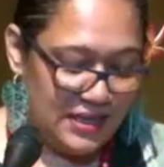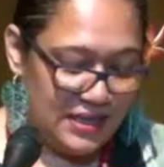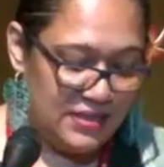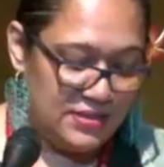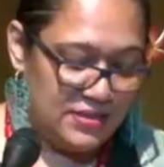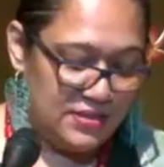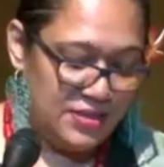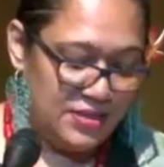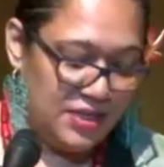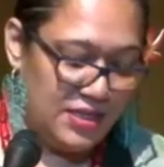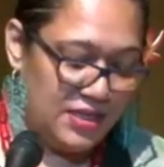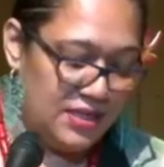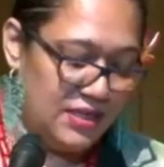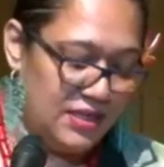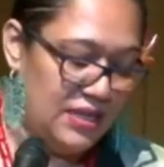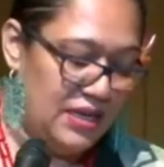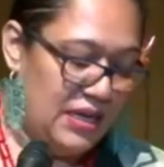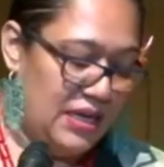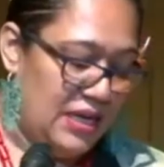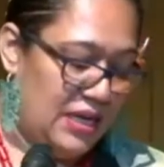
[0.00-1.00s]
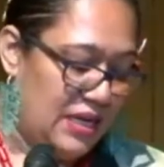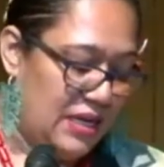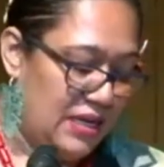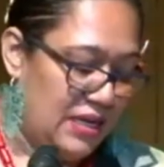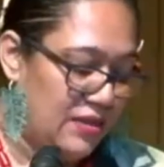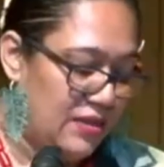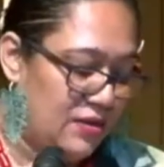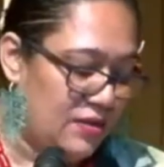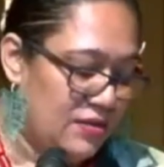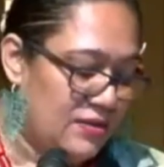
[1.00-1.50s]
last year, the
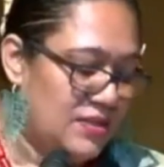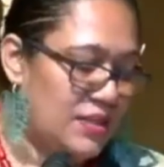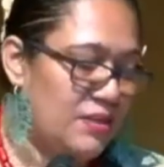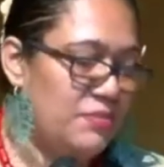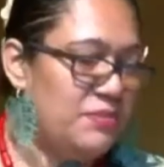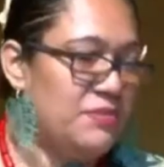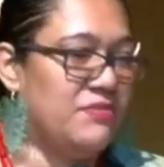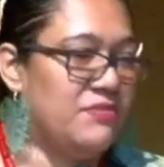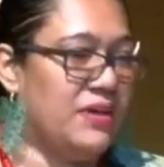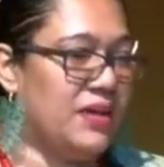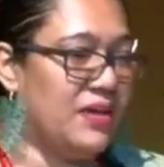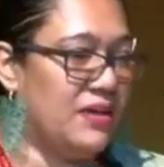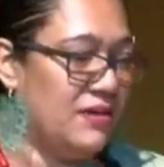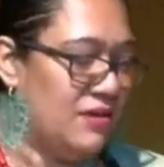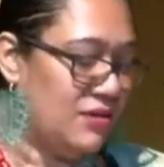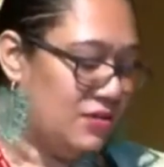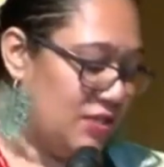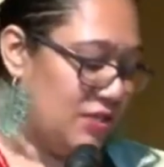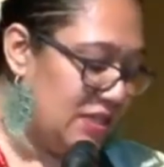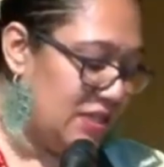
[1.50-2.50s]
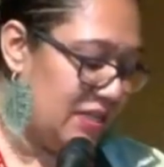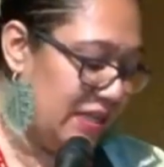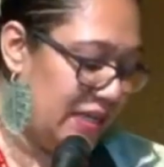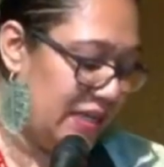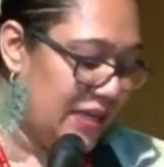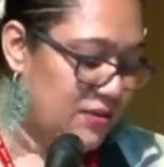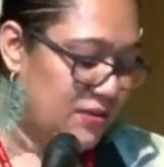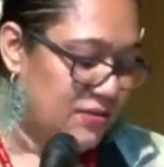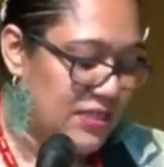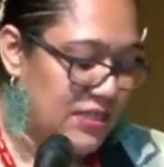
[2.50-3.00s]
concept of ecological
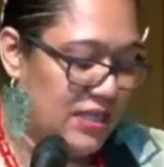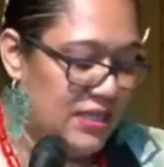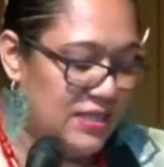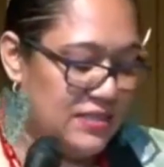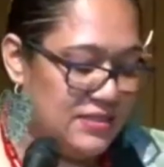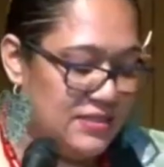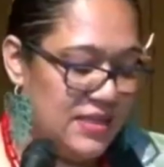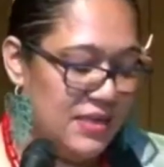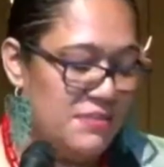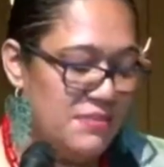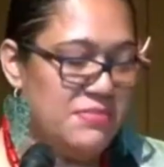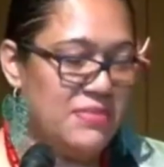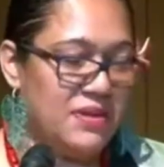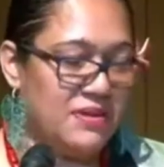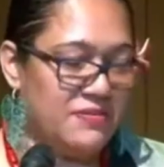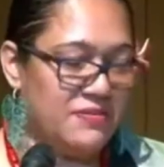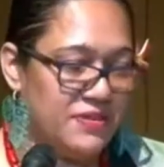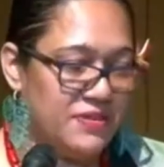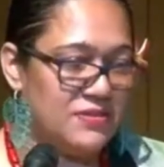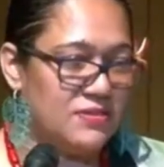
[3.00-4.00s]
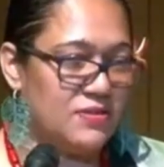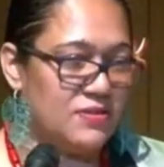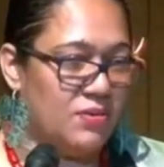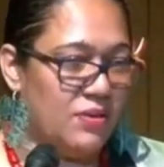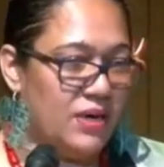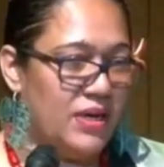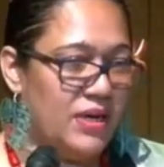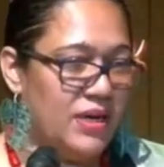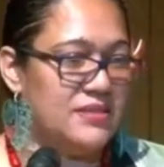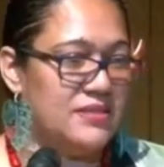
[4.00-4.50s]
accounting seemed at first
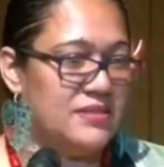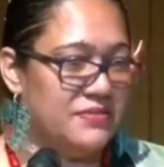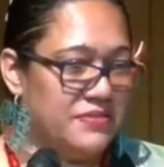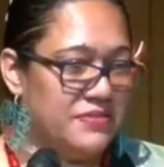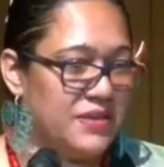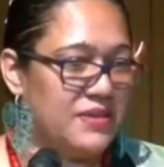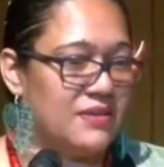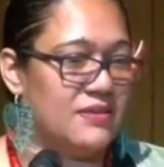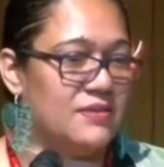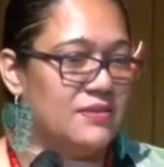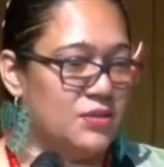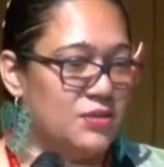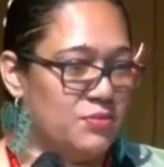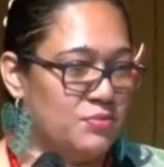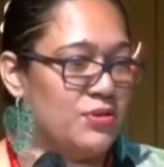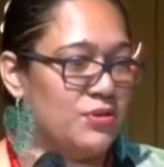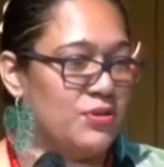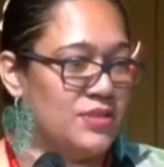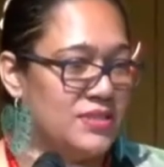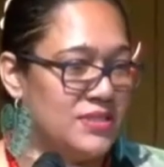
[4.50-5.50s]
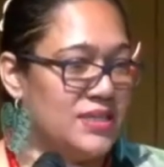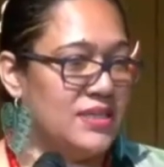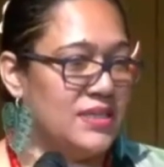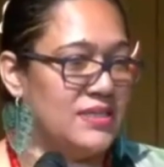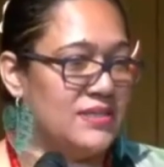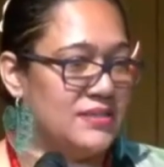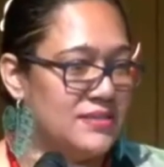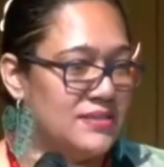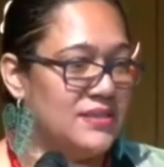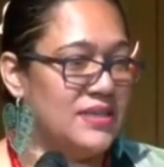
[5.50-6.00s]
quite difficult to
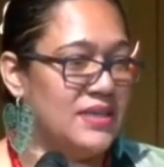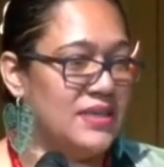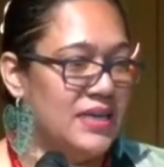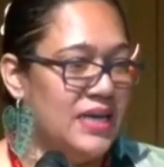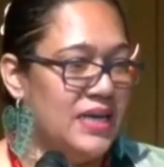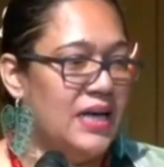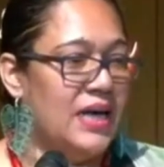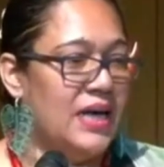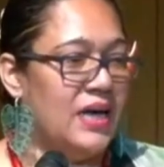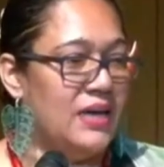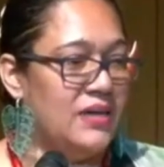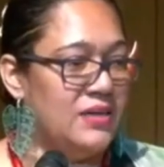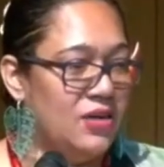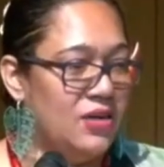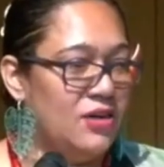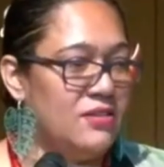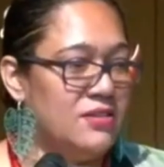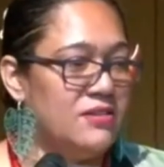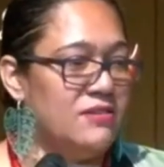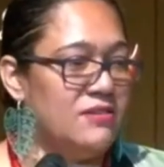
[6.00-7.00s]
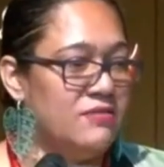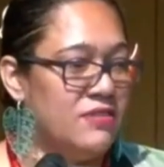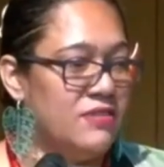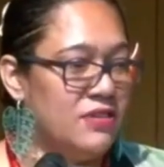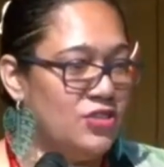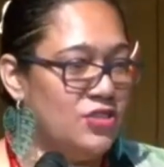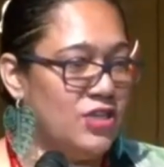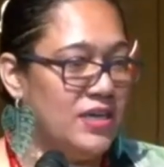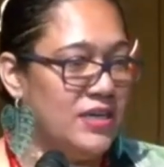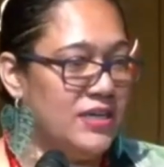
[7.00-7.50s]
process. A lot of the
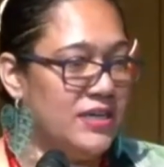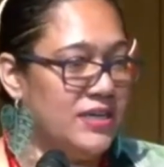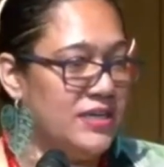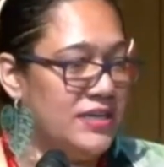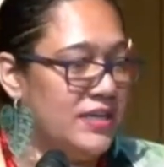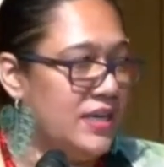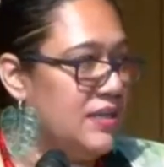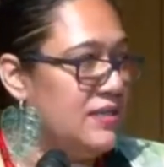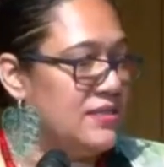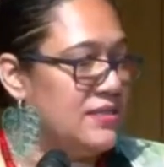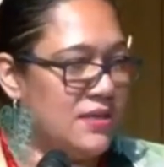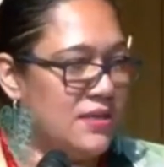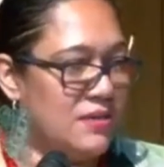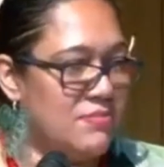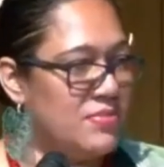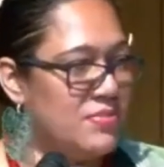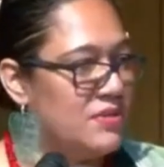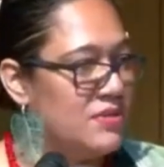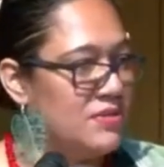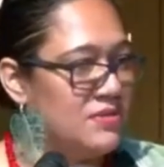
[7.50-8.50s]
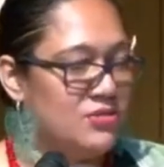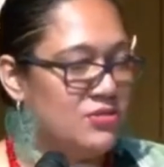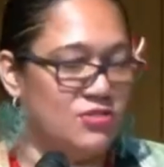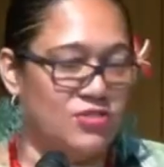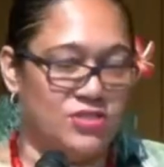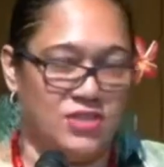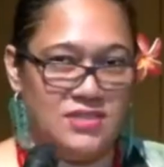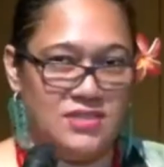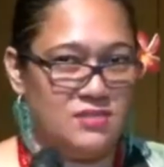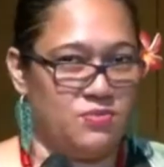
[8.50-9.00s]
jargon and symbols
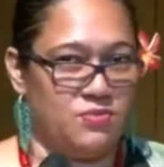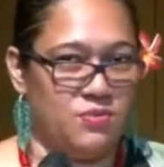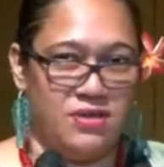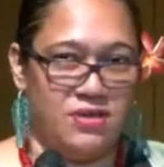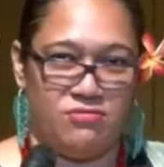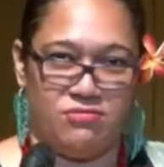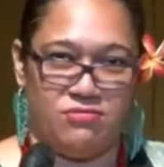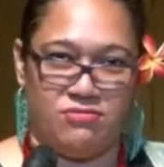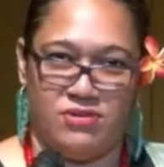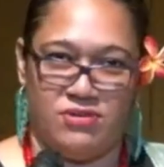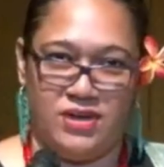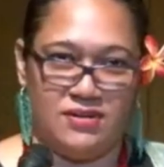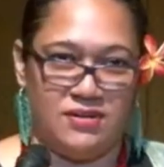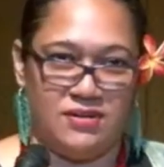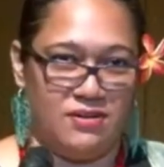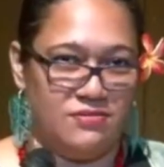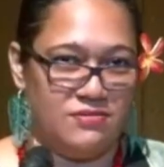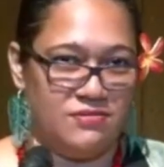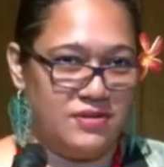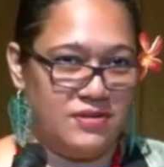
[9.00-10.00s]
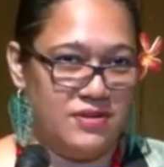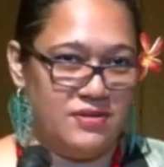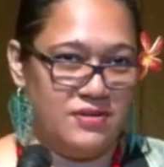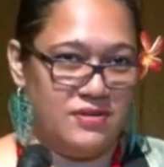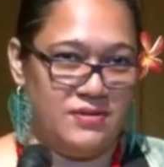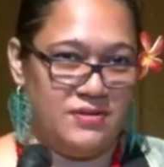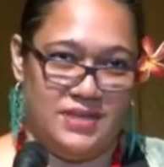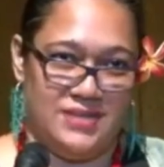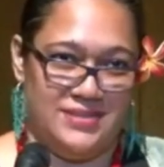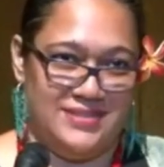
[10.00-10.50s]
just went right over our
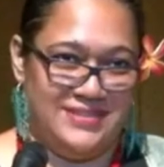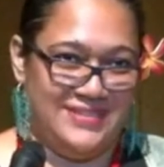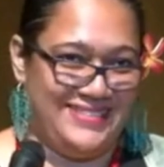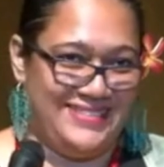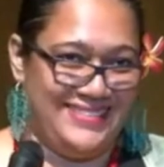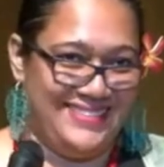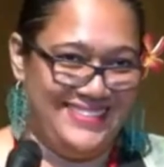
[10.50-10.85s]
heads.